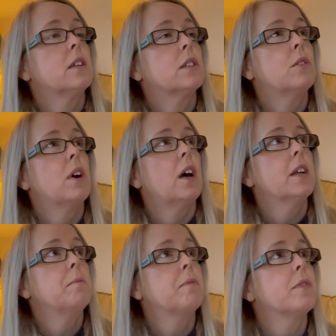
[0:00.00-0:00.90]
so
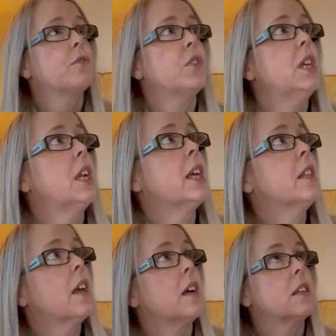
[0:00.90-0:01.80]
I'm feeling
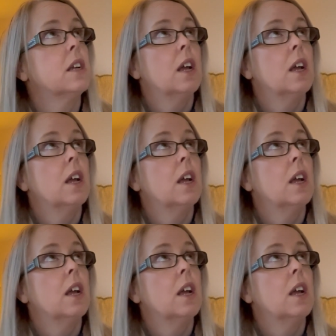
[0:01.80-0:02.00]
that